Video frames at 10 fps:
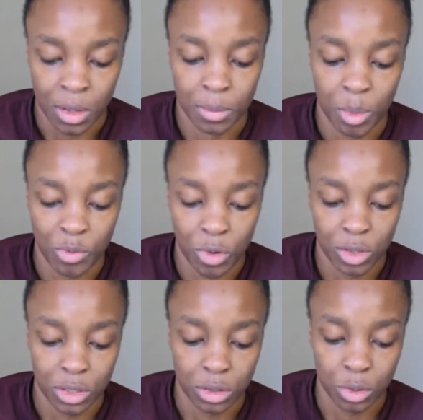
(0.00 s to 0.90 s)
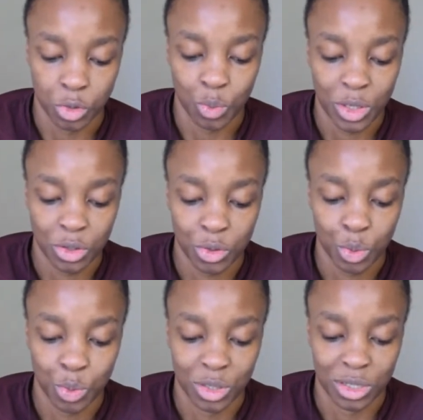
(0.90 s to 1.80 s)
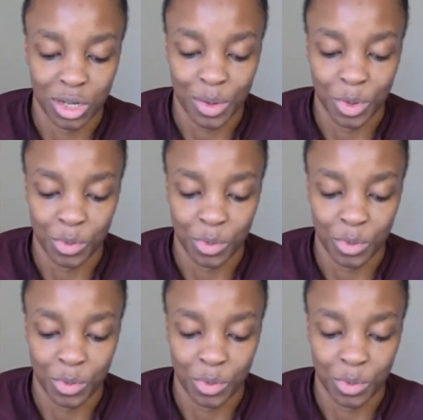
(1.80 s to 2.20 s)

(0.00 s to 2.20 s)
My role as a social mentor was to guide